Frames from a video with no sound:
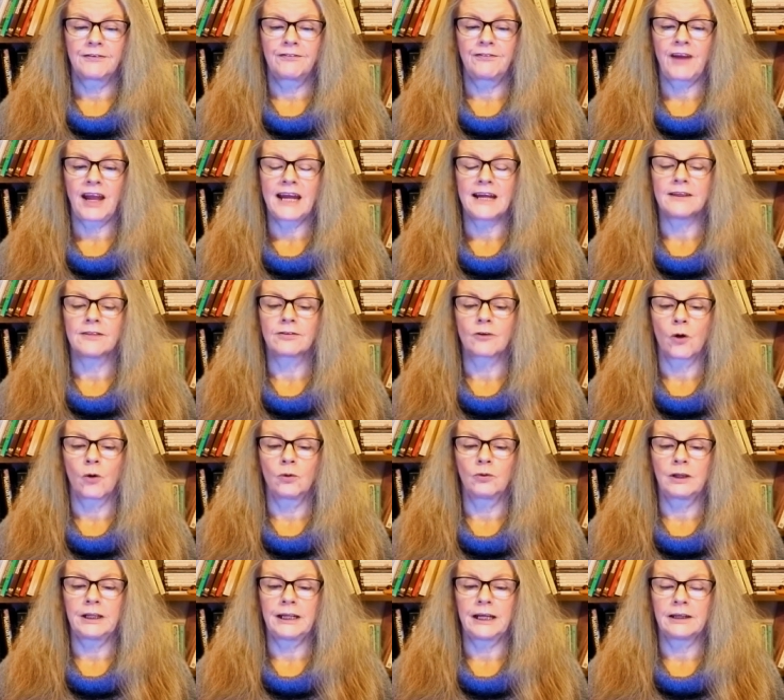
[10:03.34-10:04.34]
faith
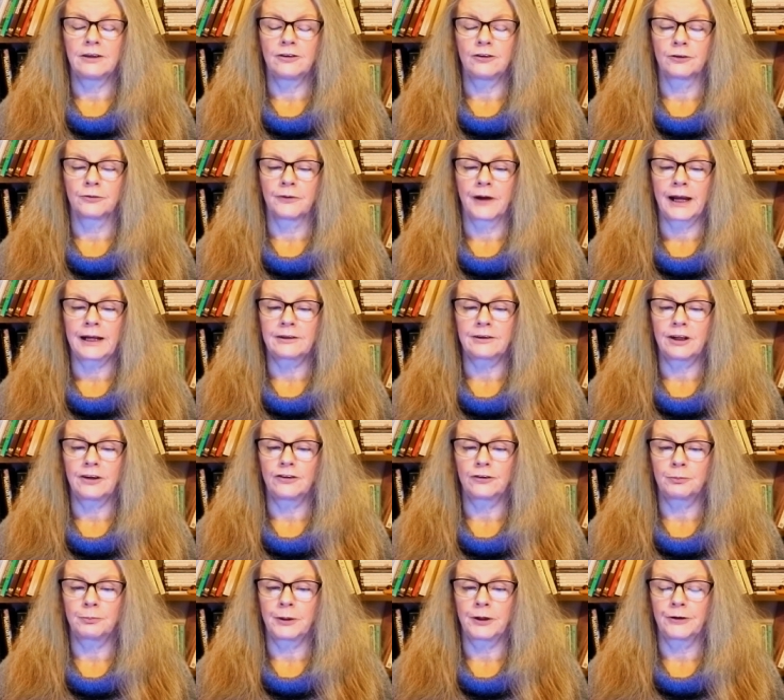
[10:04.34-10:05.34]
only in direct
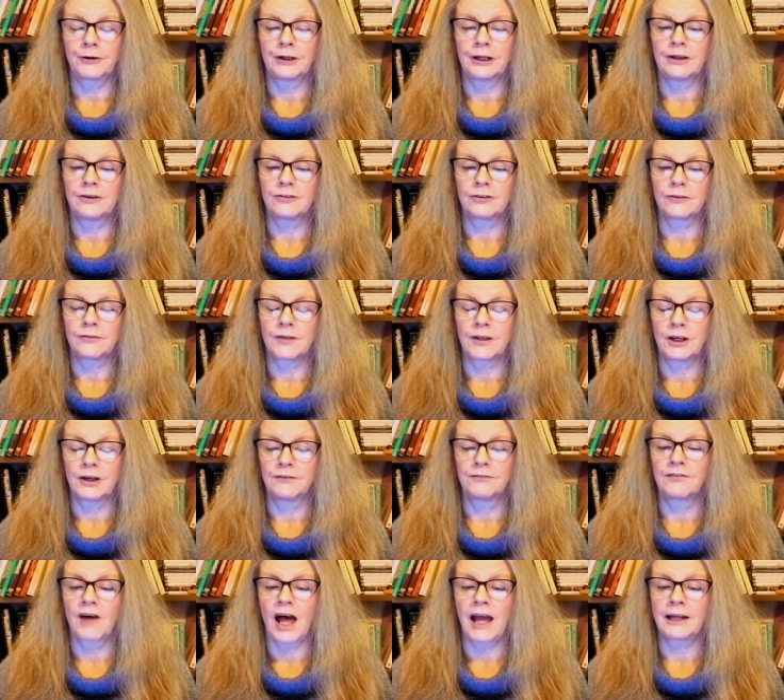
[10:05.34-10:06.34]
experience of the
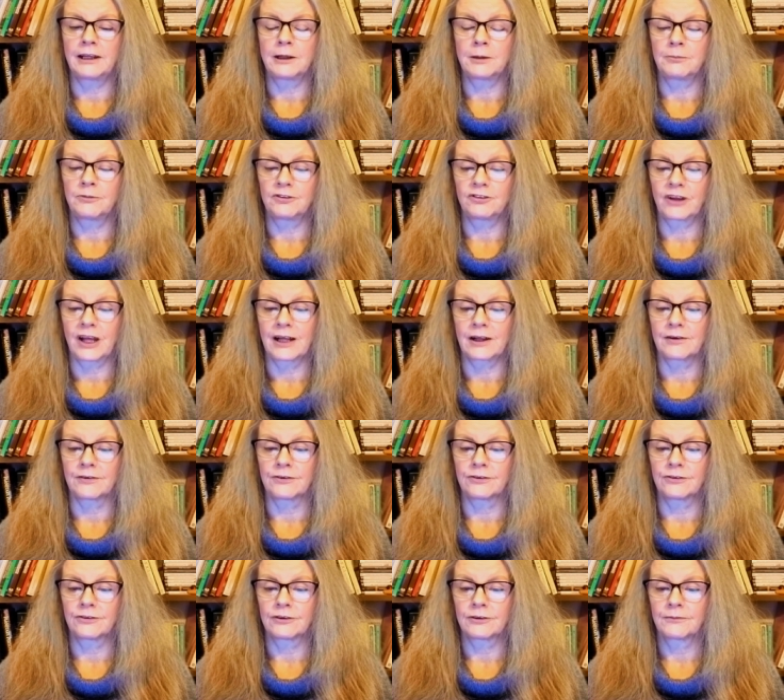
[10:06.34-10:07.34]
divine
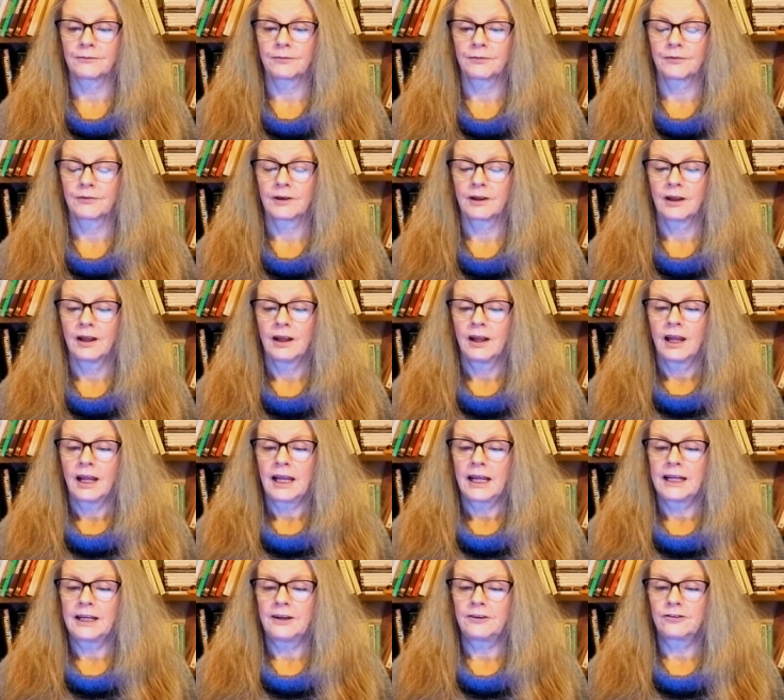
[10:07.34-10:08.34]
themselves.
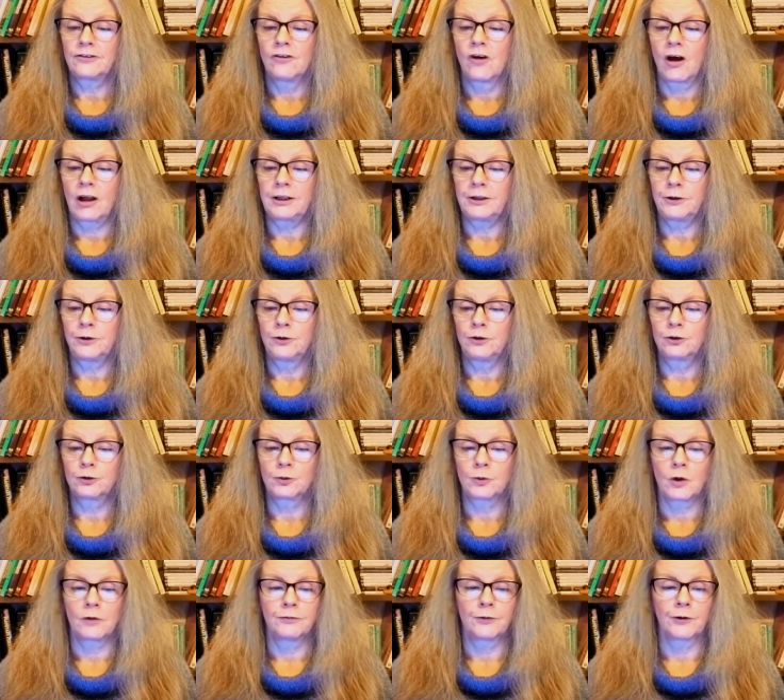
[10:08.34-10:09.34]
It is not
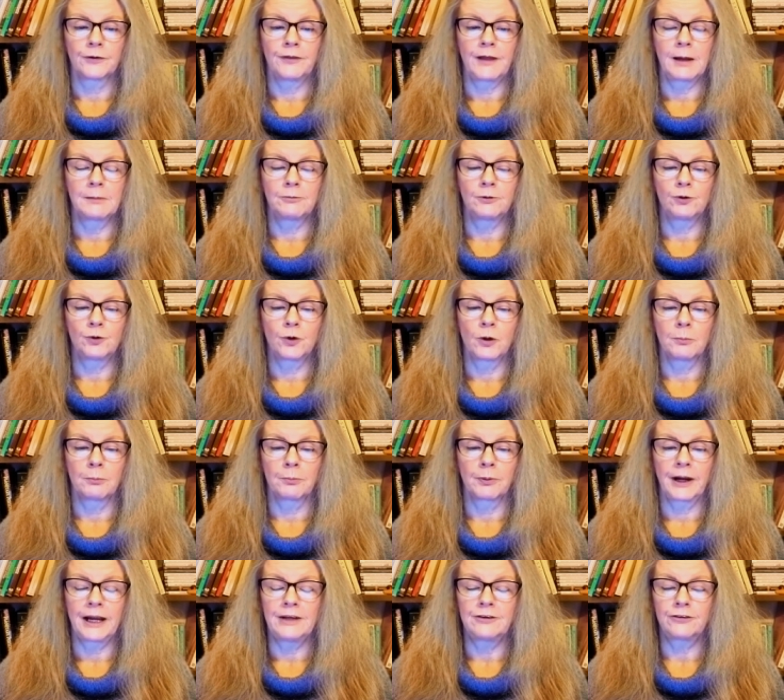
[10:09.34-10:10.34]
usual for them to
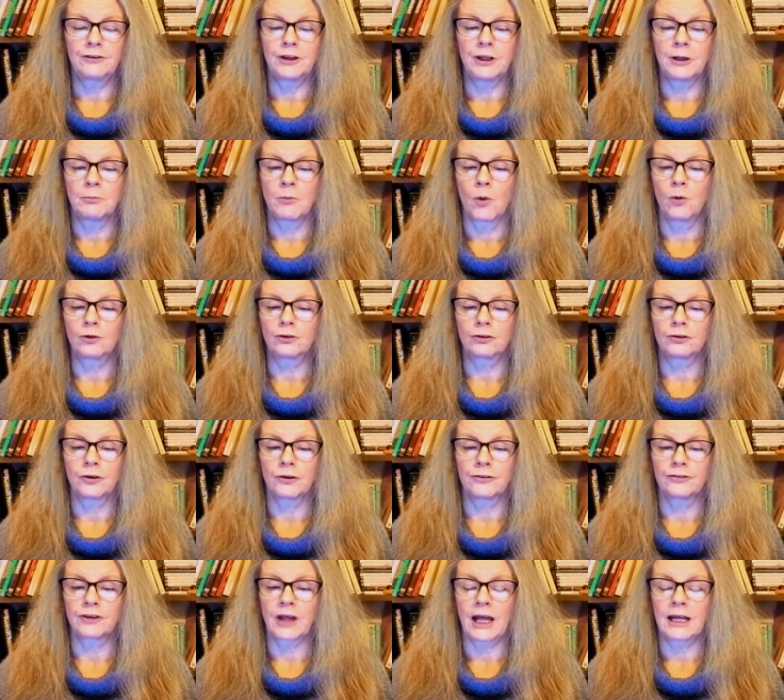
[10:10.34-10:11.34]
embrace the emotional
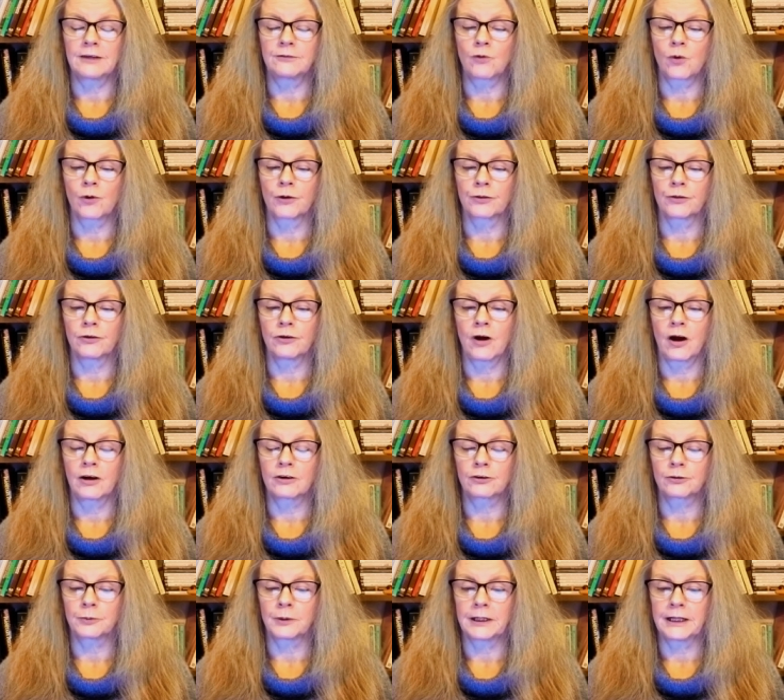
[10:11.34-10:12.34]
side of
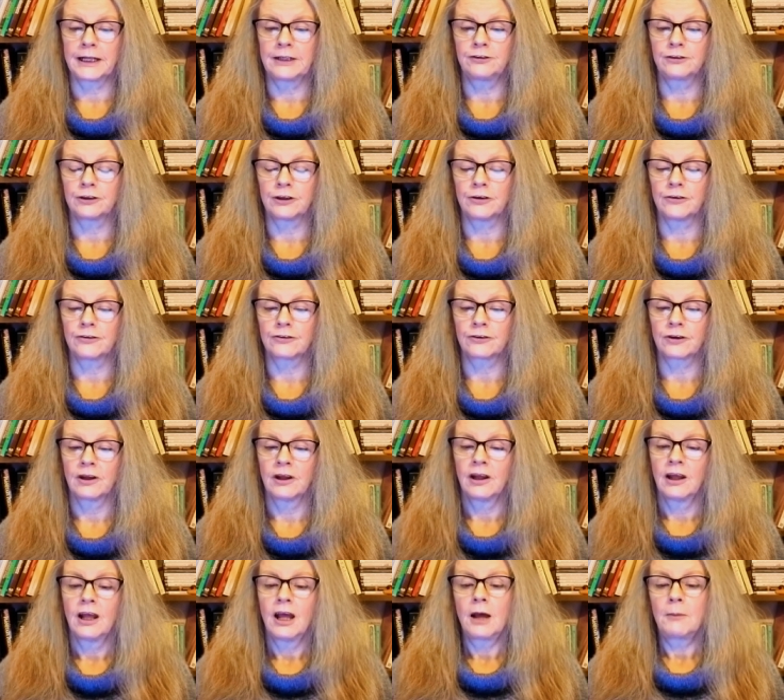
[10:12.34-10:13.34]
Orthodox religions,
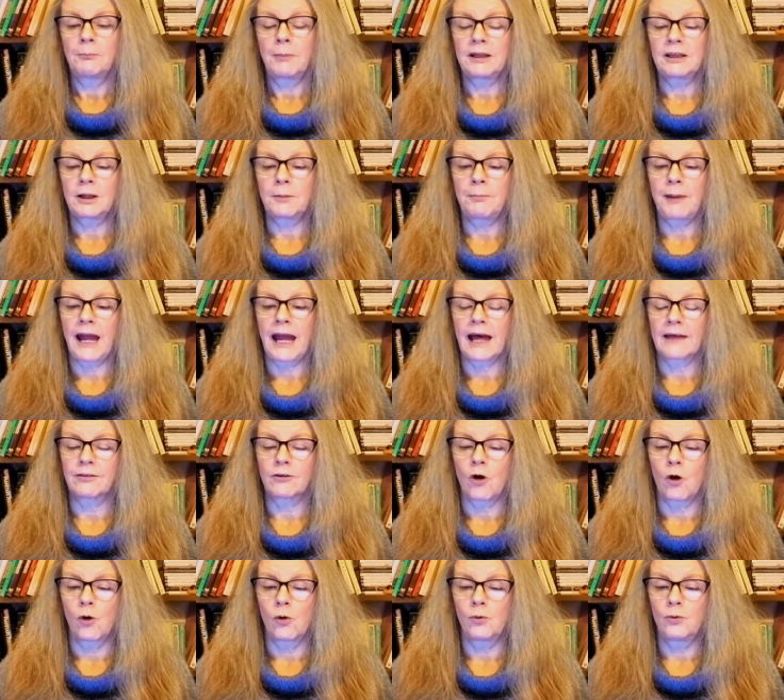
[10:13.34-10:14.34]
but the path
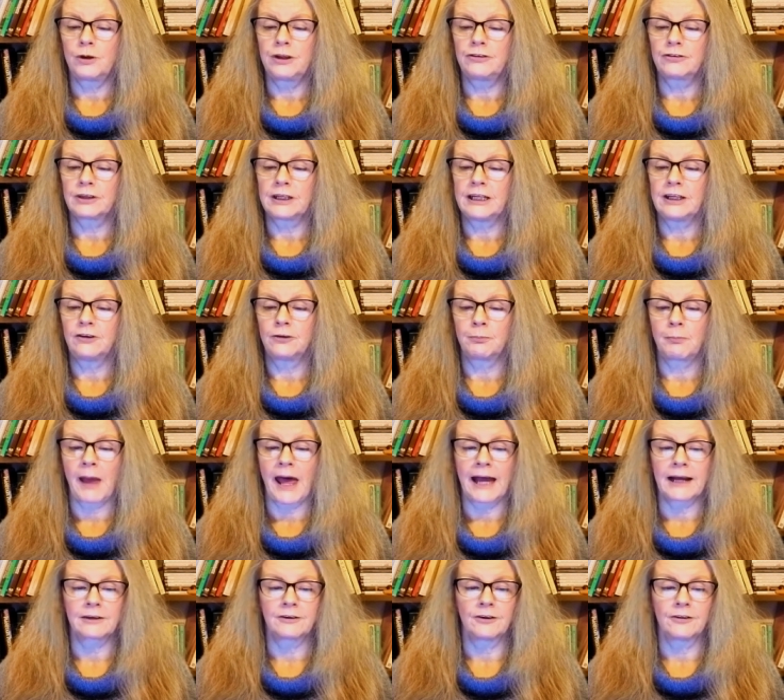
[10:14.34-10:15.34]
always leads
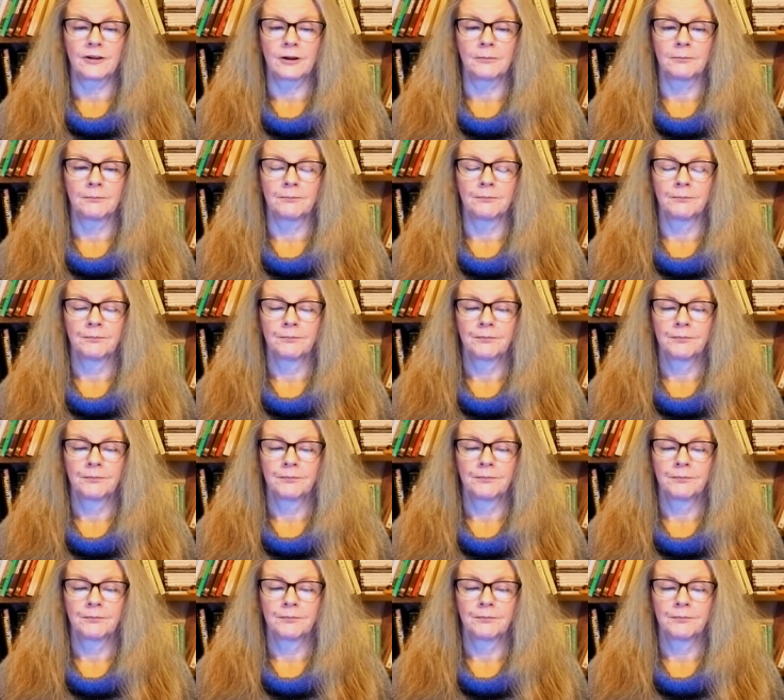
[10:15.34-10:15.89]
back to them.